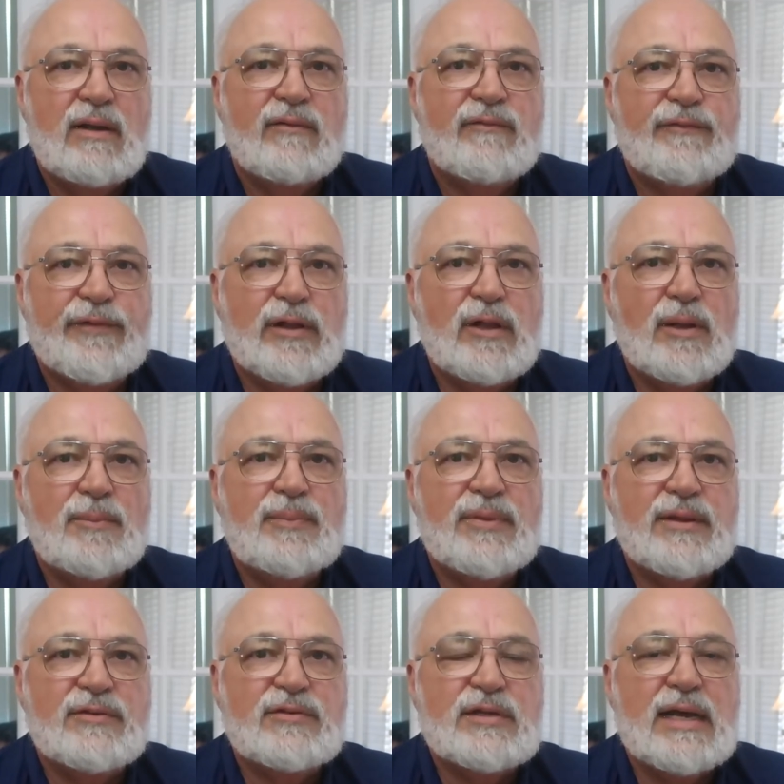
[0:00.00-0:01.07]
Philip
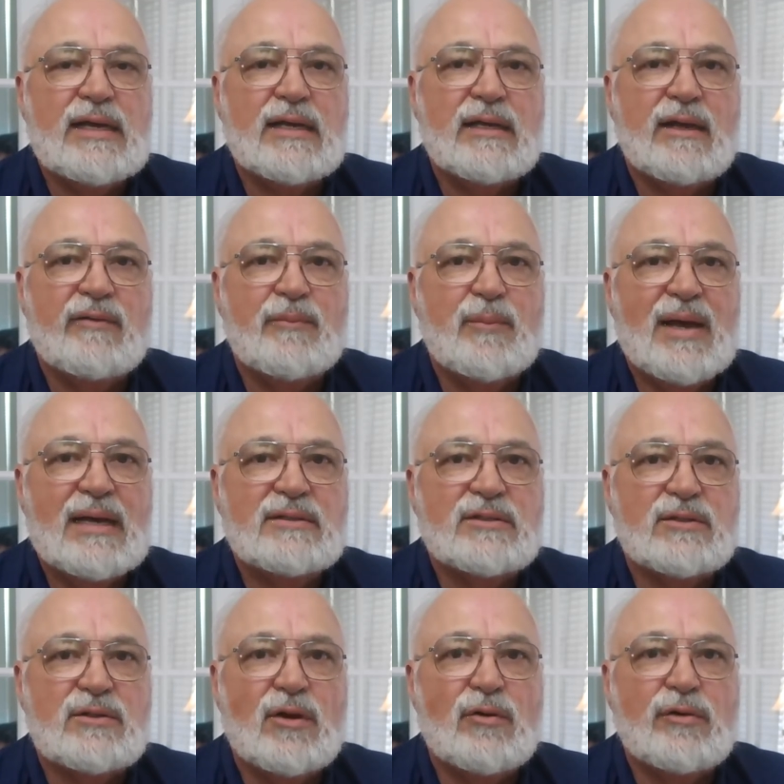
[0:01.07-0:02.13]
II of
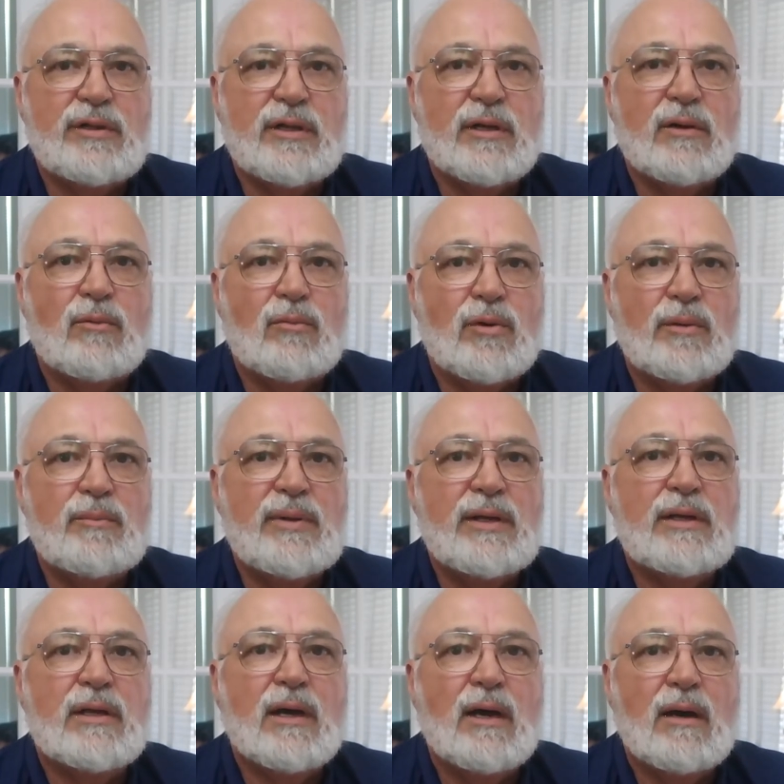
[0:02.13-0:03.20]
Macedonia would
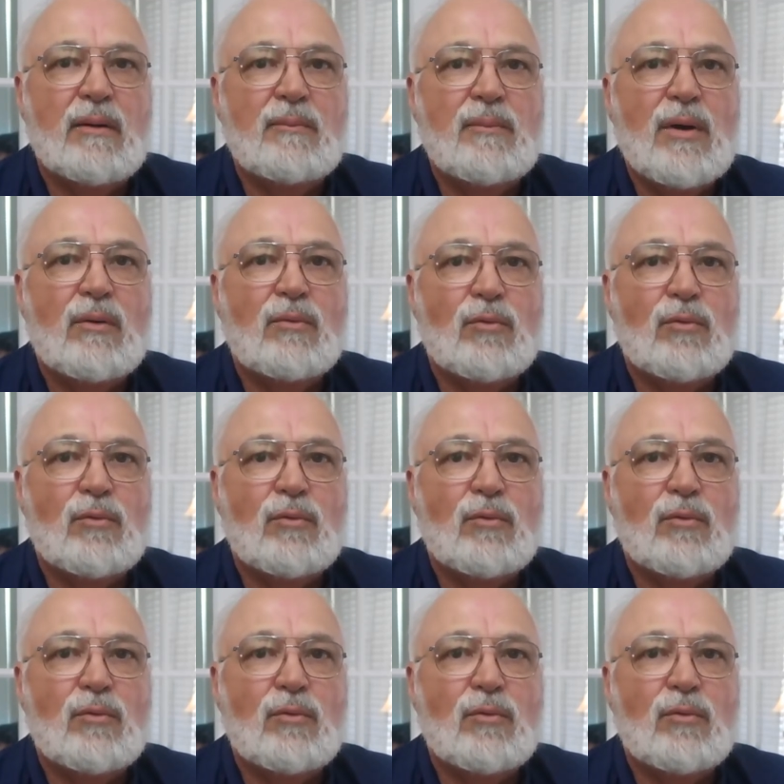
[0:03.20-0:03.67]
become